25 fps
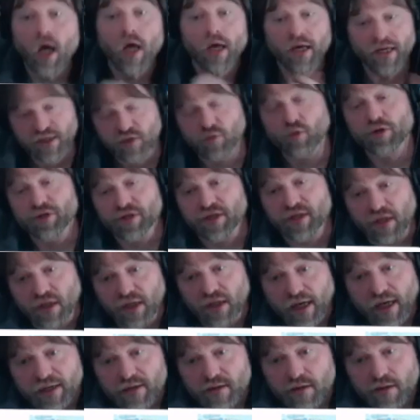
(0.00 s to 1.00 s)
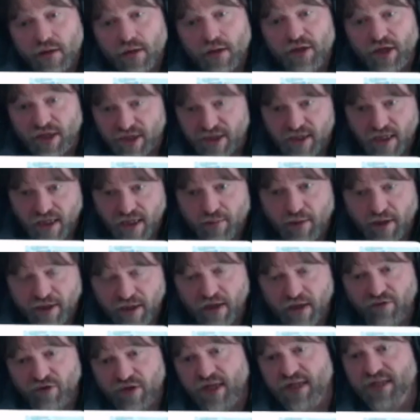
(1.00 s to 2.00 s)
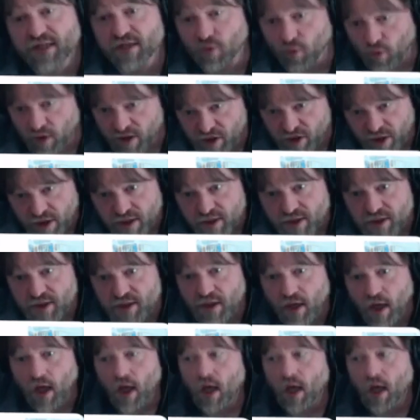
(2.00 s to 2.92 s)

It's worse than that. Doesn't anybody ever test the widgets?